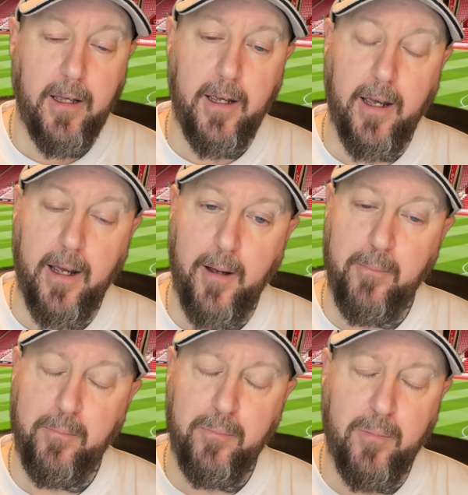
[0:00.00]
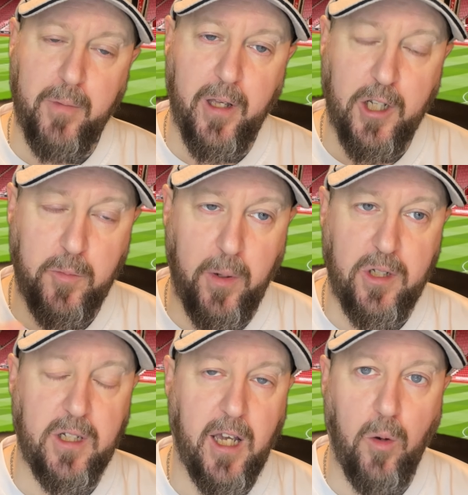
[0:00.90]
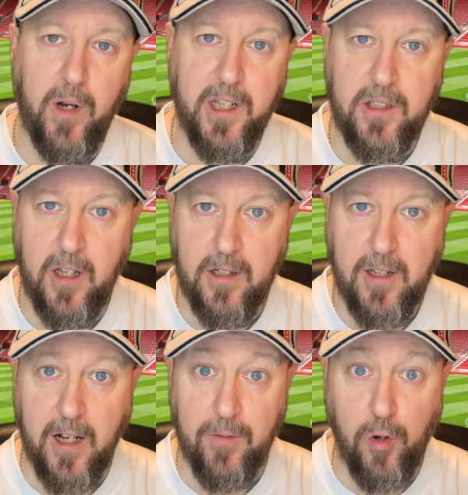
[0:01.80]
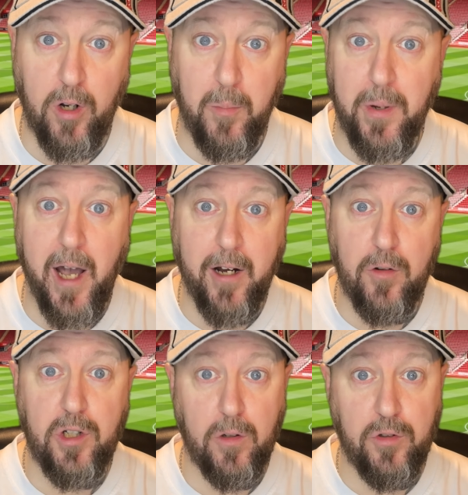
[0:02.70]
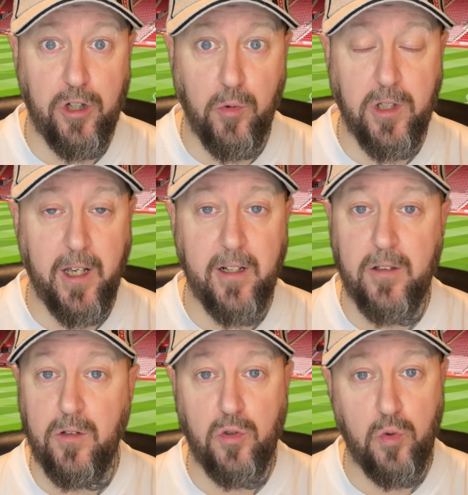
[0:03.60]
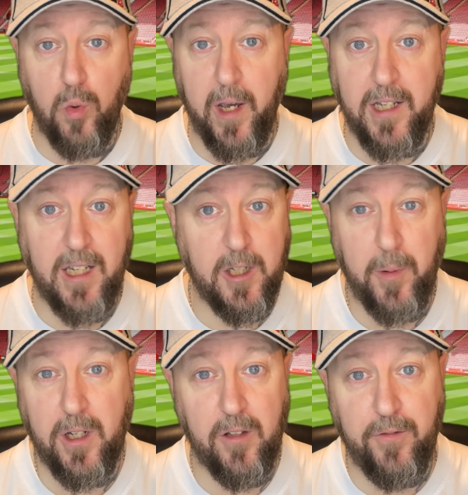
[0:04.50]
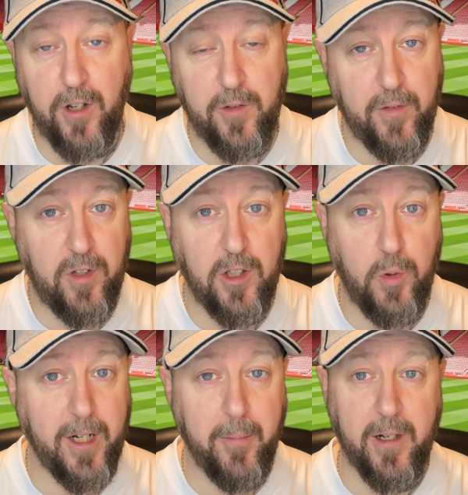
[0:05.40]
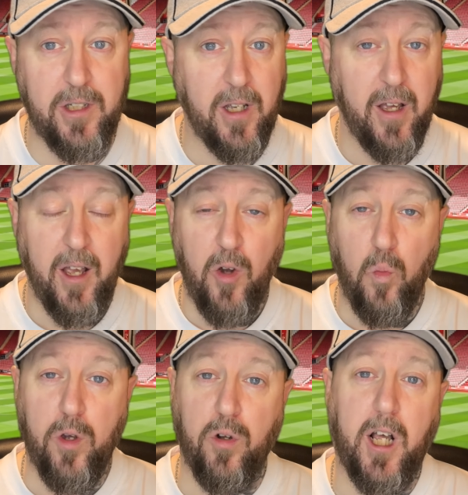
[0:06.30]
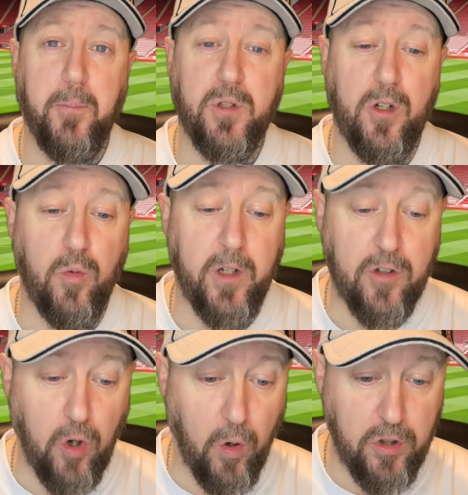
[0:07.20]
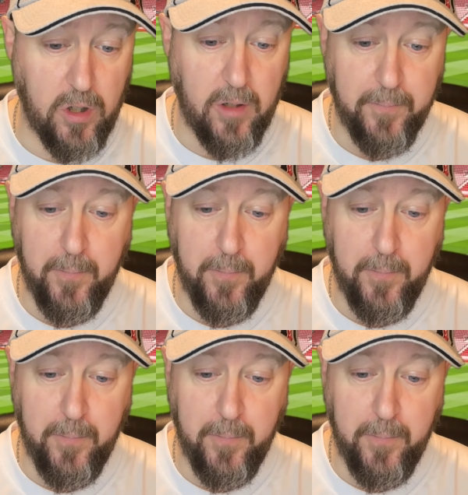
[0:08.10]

Um, especially how Leicester kind of got in behind us on Tuesday night so easy, especially in the first 15 20 minutes. We got absolutely tortured.